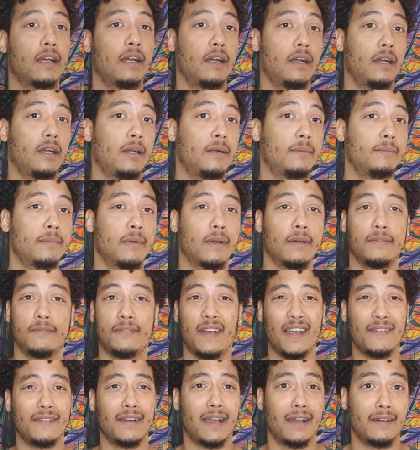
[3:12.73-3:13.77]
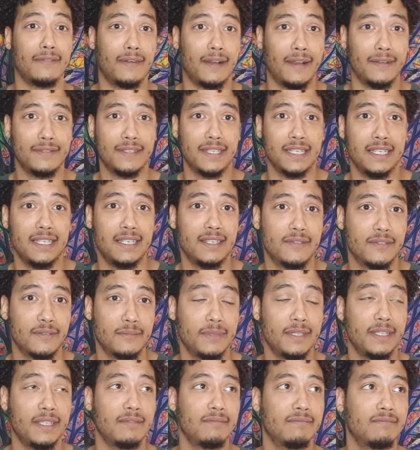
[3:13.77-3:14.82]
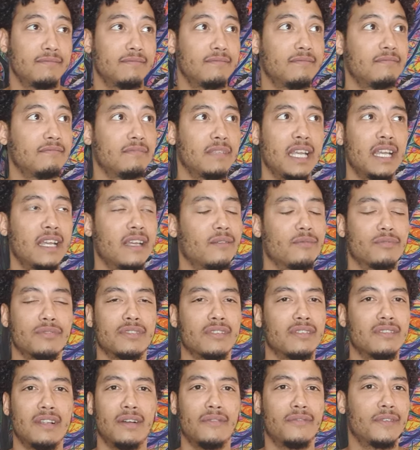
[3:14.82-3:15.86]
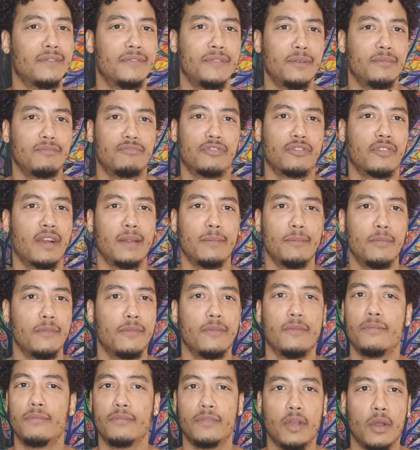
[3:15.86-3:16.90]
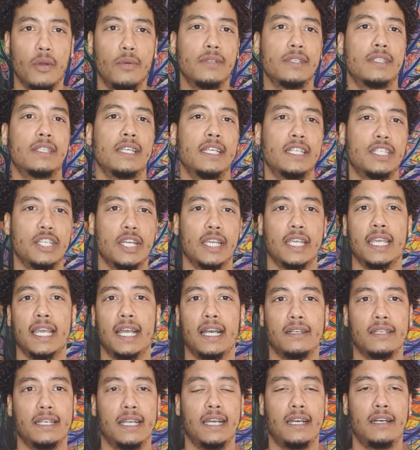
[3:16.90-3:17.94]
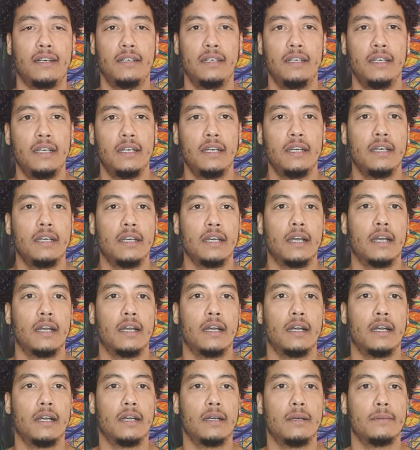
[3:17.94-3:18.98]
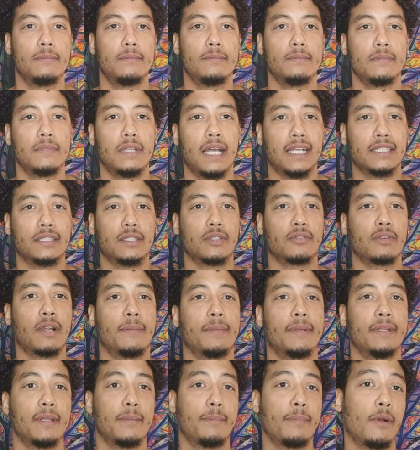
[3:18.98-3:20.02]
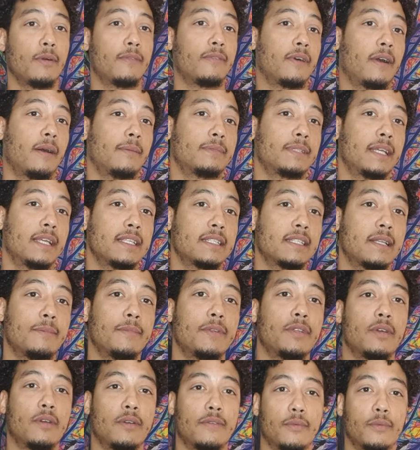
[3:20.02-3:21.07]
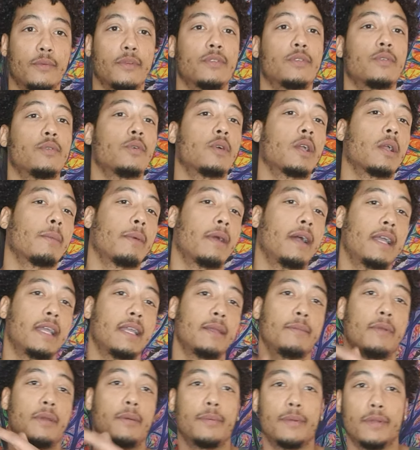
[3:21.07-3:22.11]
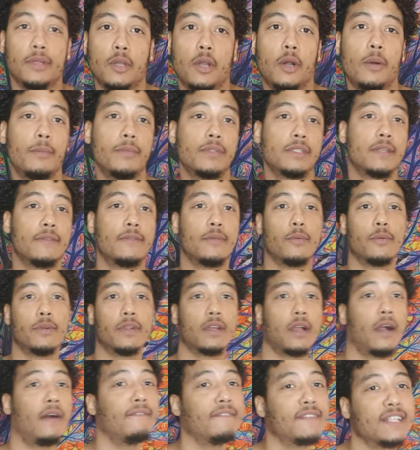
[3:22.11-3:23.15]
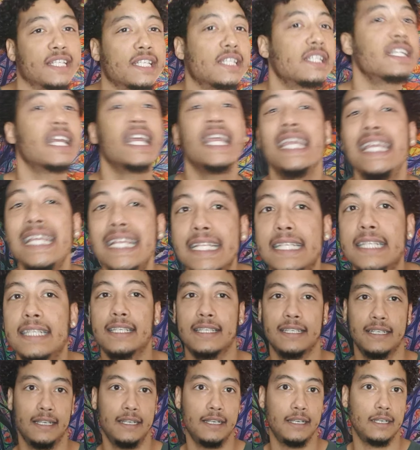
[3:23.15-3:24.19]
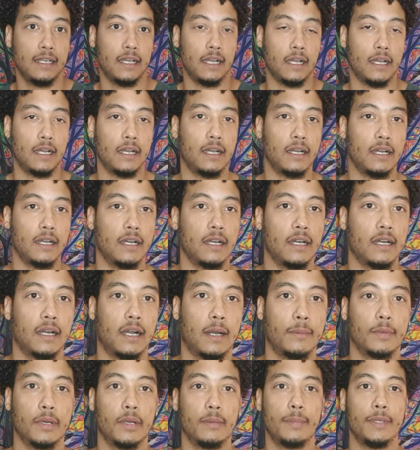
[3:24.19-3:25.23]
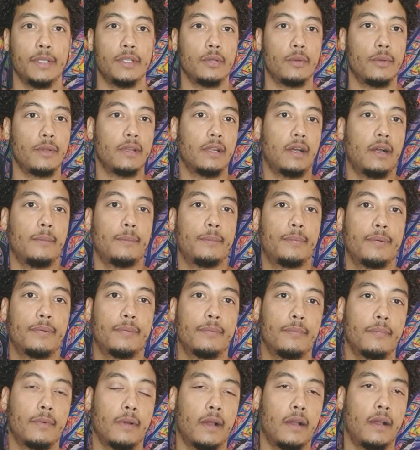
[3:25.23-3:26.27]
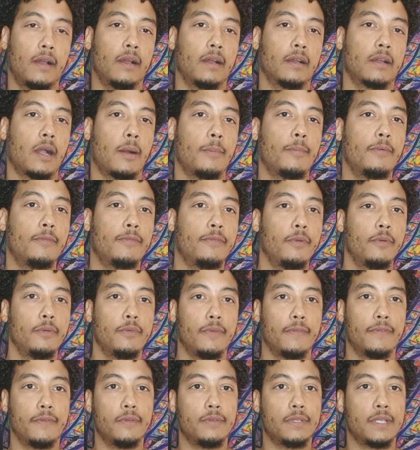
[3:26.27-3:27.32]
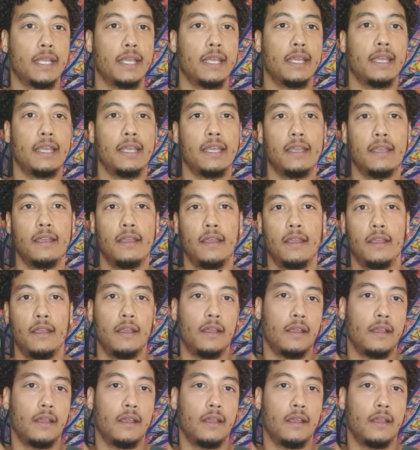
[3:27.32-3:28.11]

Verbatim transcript: Um, five out of five zinies for me yeah, it was a lovely film, great movie. Go and see it, check it out now. Um, like, subscribe, hit the bell for updates. Let me know if you want to talk about it. Hit me up in the comments if you want to conversate. Uh, I'm going to be doing up uh, a couple food reviews here.